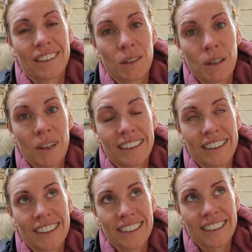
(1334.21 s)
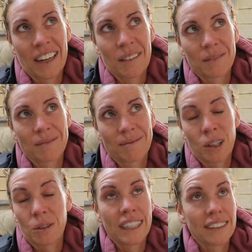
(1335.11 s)
rewrite this exam,
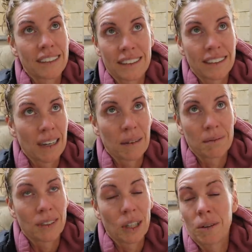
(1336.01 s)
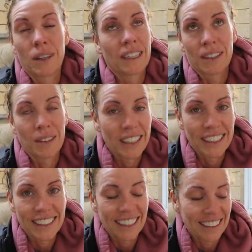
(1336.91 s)
or write this exam, or whatever you want
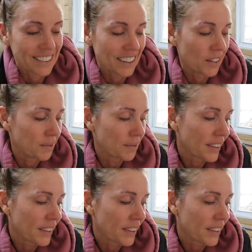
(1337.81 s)
to say. So